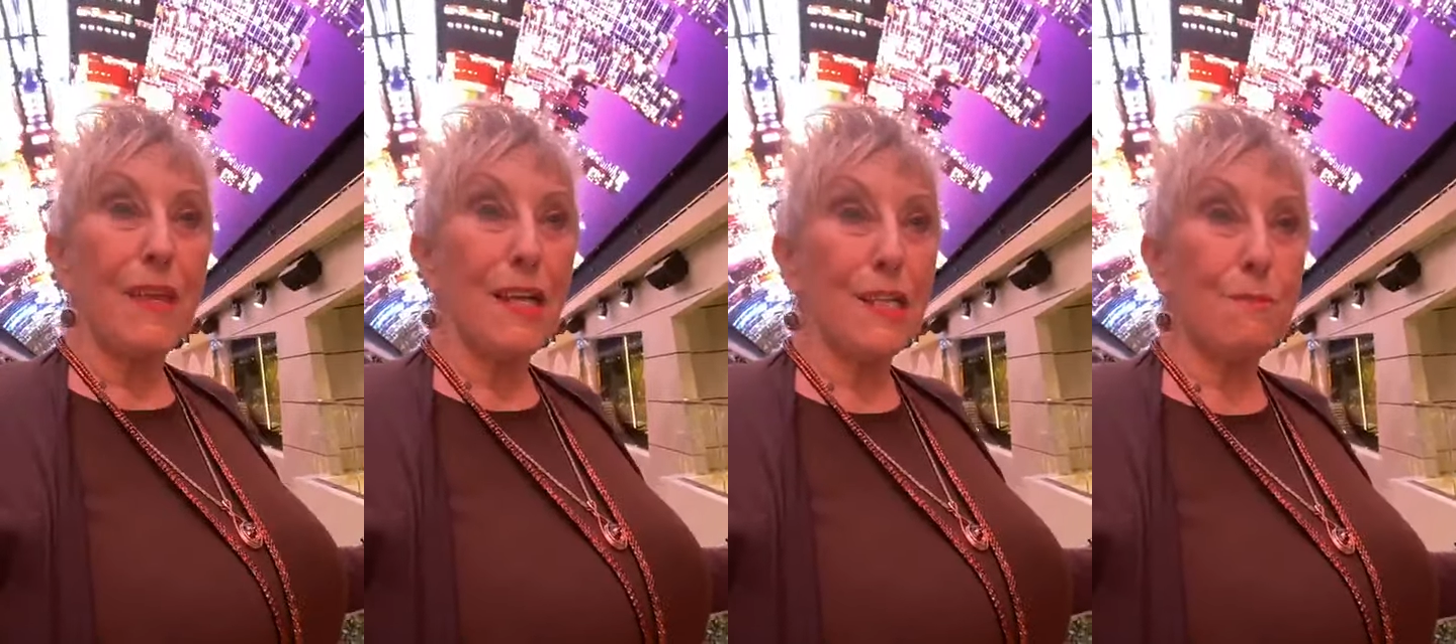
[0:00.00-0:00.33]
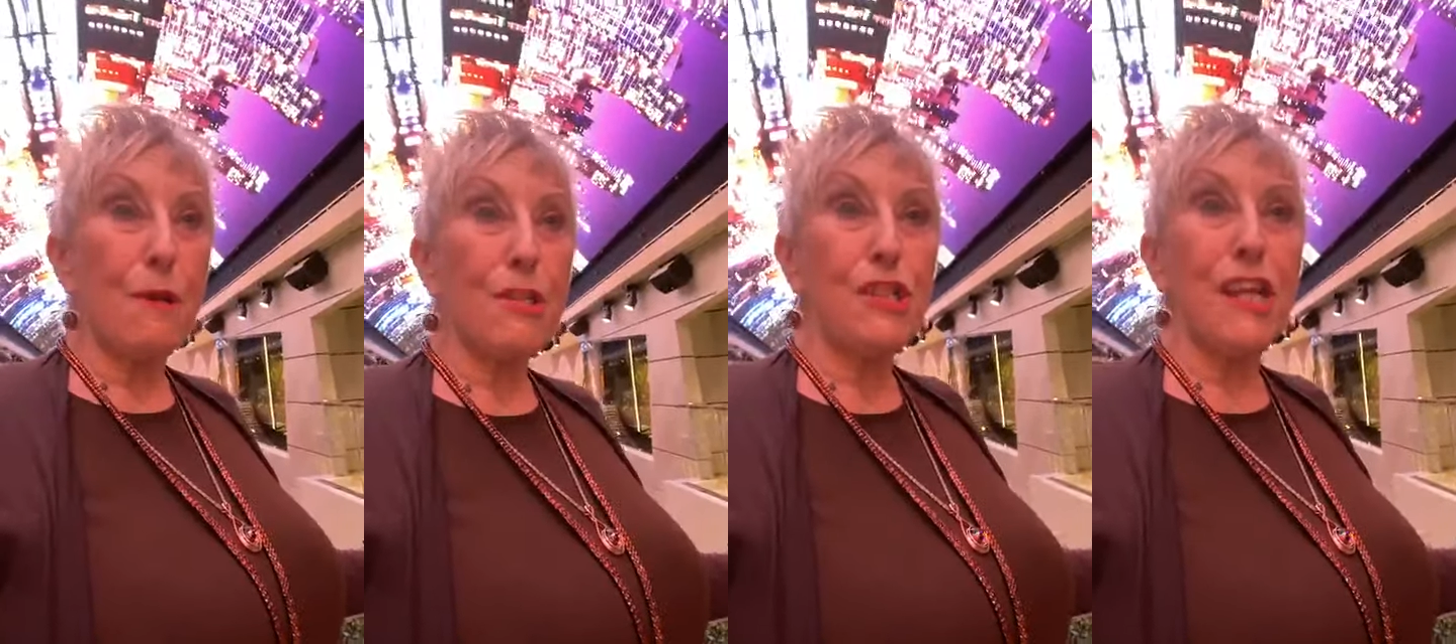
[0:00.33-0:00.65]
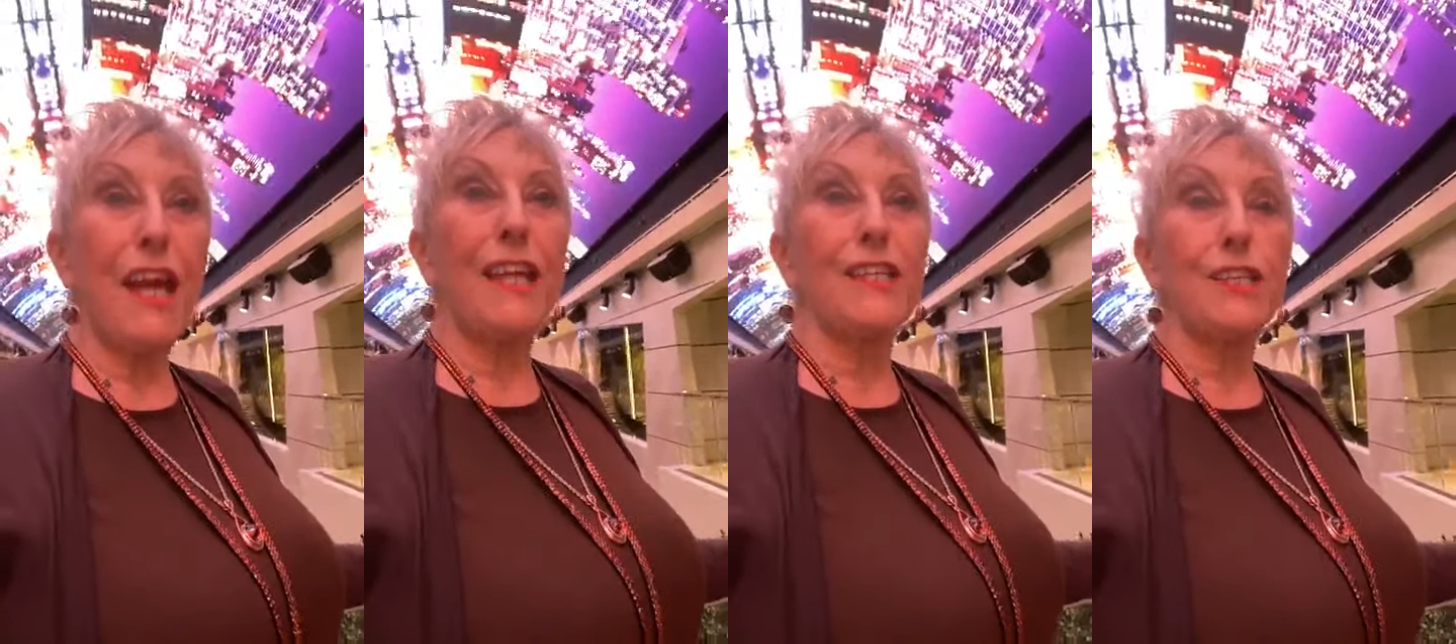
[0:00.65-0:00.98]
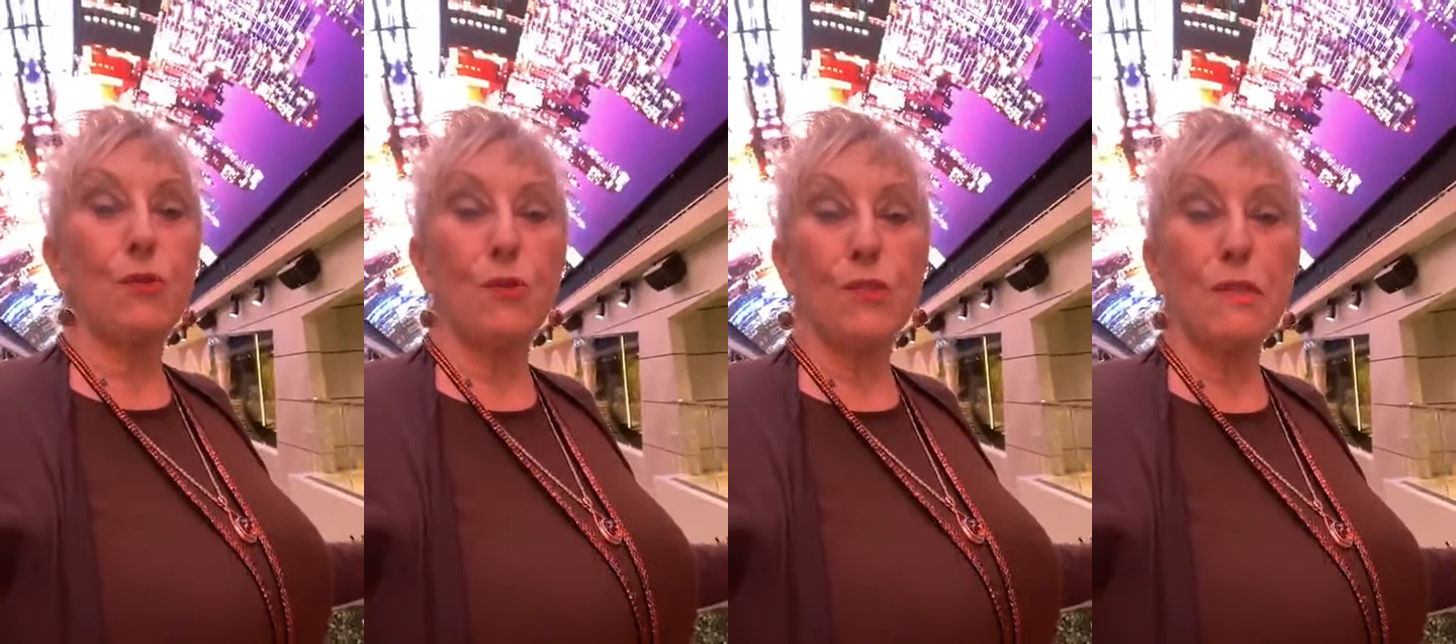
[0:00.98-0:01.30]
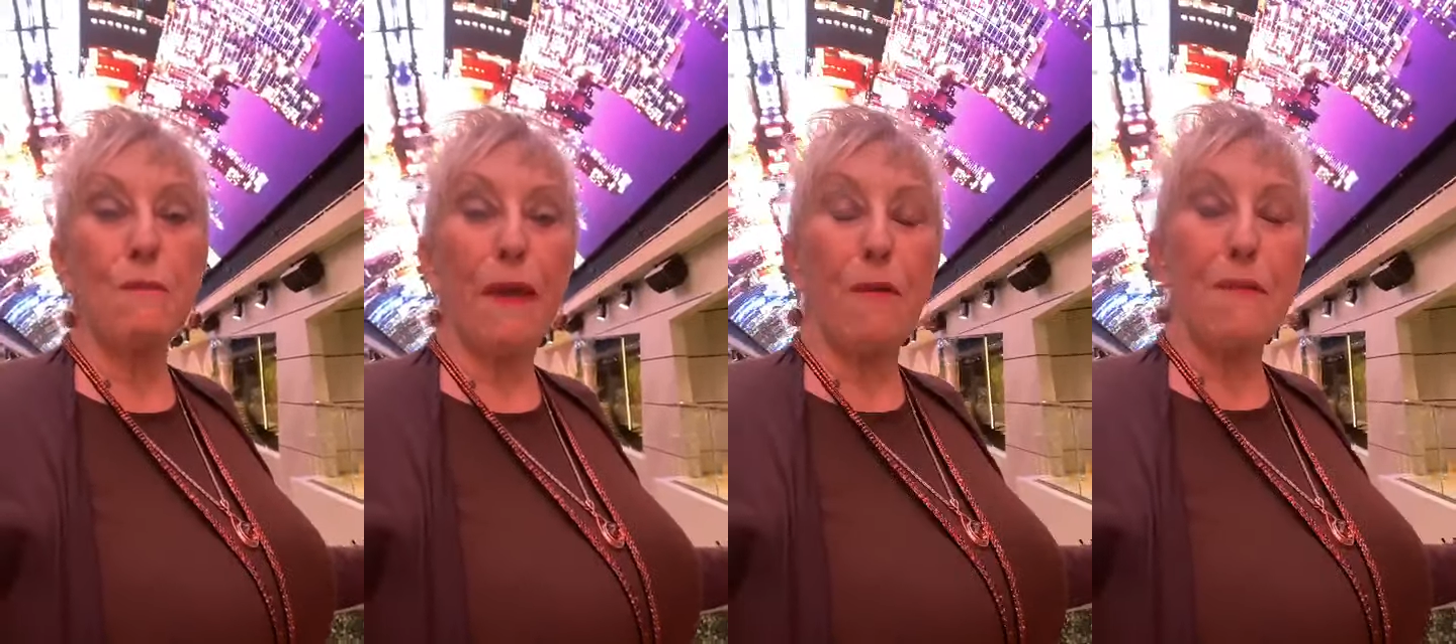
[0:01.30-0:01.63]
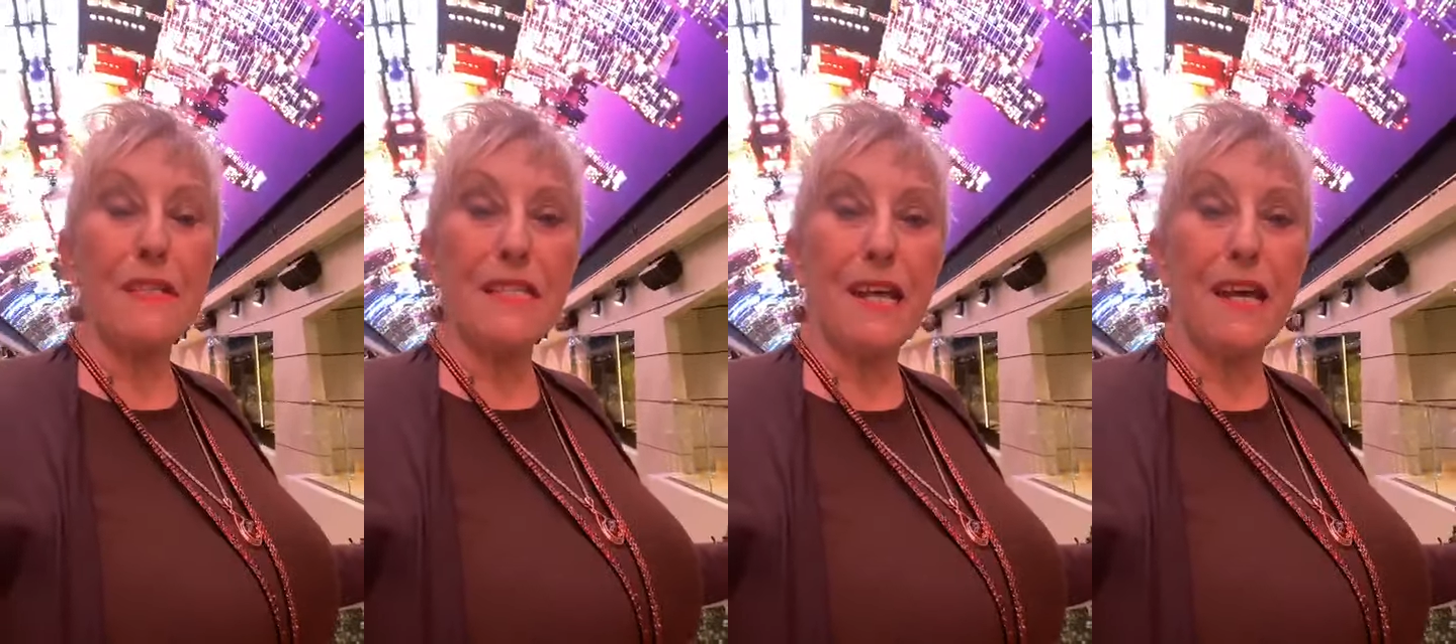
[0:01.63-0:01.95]
especially heading towards the Bay of
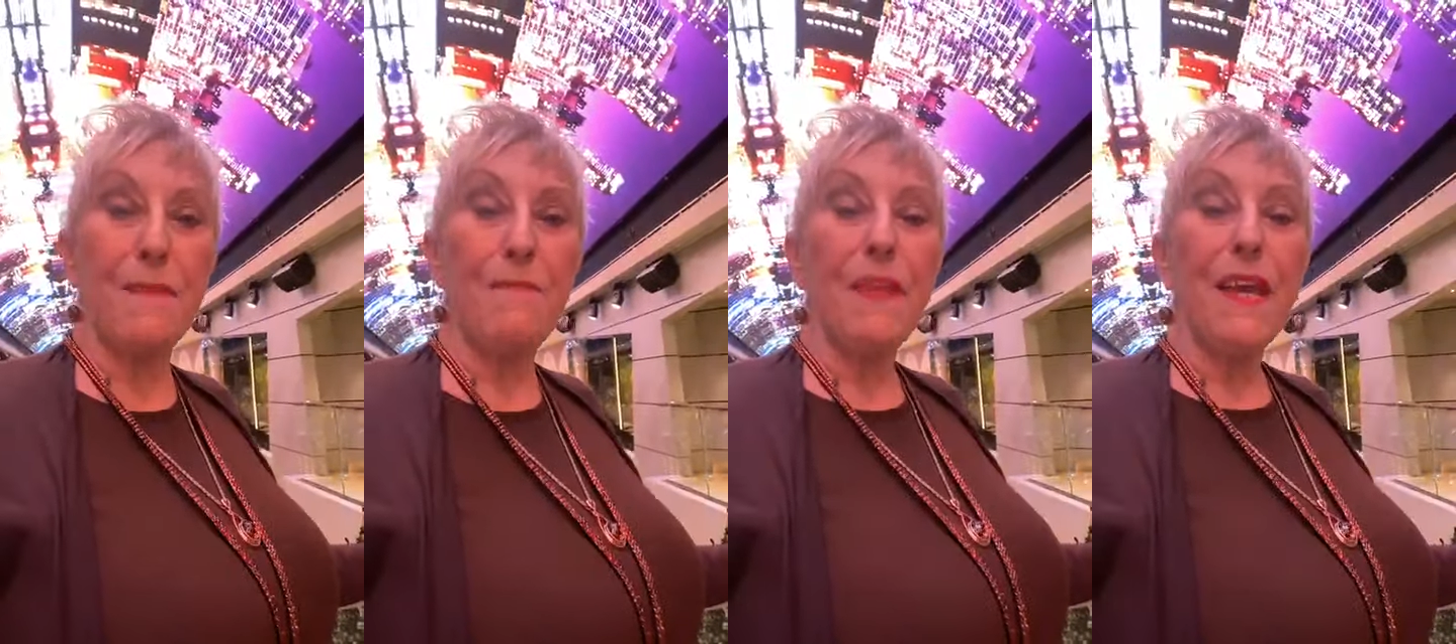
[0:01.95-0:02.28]
Biscay.